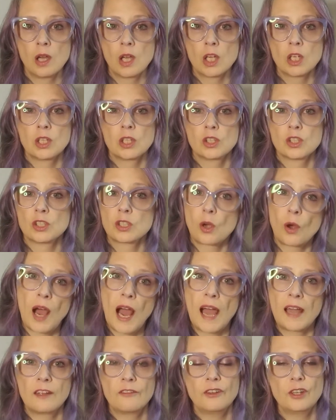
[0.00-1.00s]
So
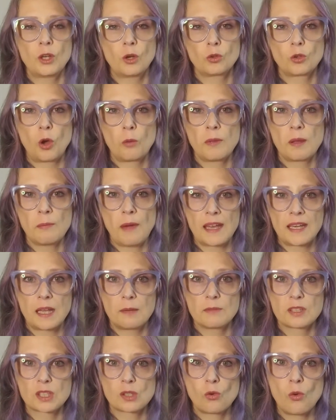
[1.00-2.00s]
hi, if you don't know me, my
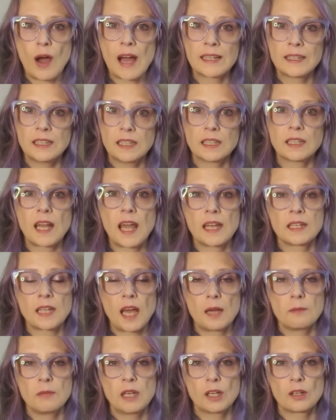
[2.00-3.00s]
name is Kuan Yin and
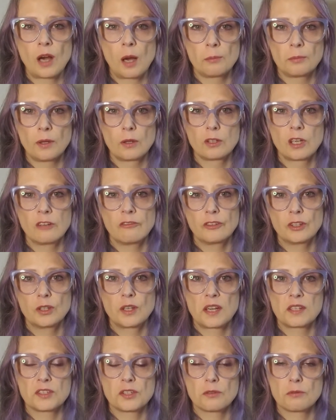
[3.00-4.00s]
I'm here uploading for
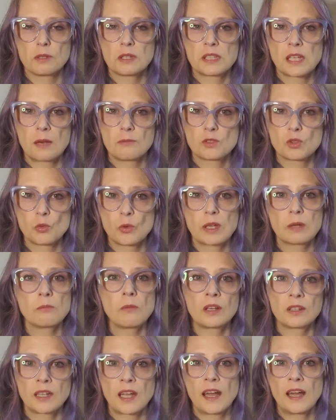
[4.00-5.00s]
you guys 3 times a week.
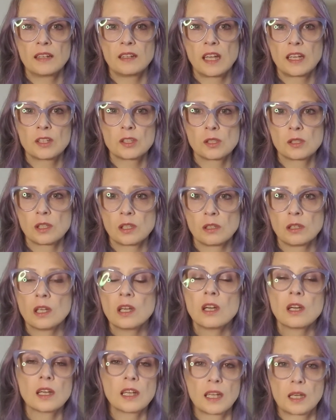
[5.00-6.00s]
Monday, I like to
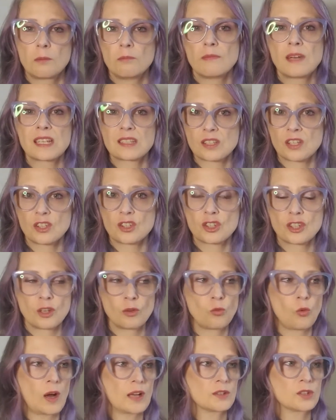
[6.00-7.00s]
get a message that
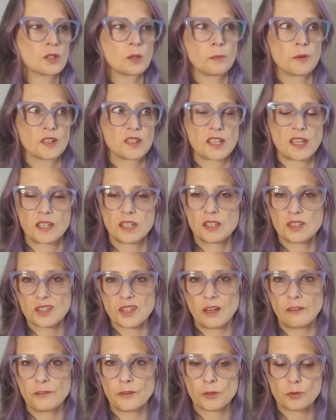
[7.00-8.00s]
wants to present
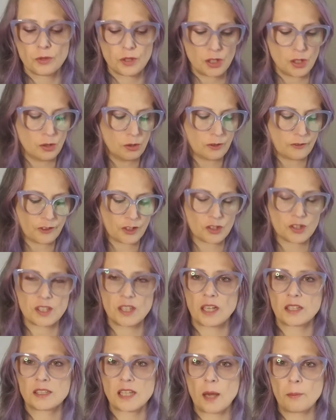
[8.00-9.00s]
itself through the universe, and
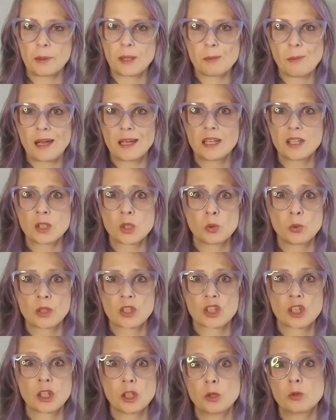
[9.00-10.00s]
I tap into my
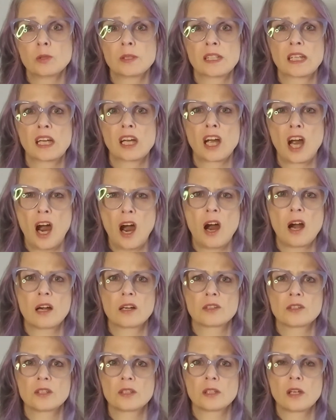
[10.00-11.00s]
intuition using
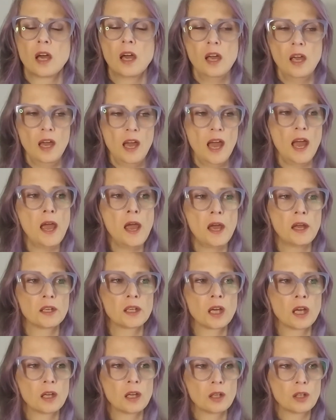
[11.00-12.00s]
cards. And
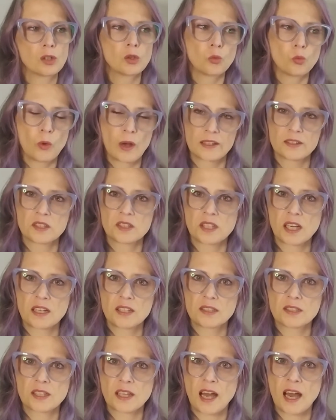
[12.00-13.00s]

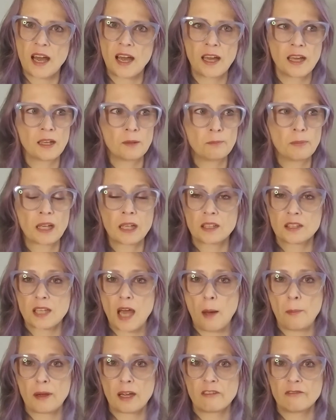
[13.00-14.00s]
Wednesdays, I pick a
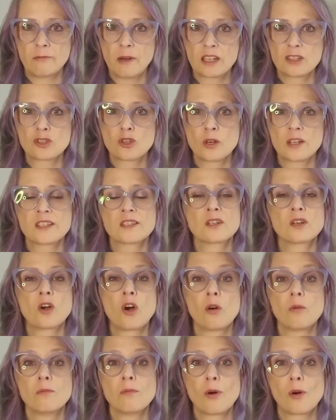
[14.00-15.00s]
topic of my choice and
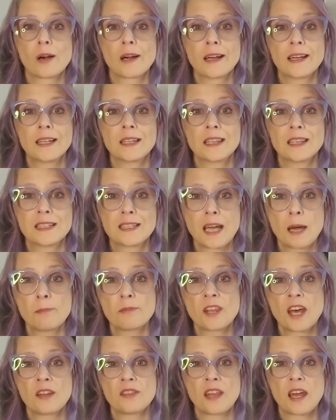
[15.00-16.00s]
go more in
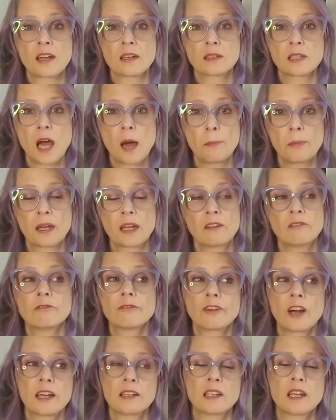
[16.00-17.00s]
depth on that topic. And
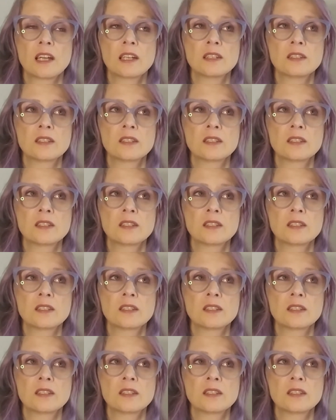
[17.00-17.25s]
Fridays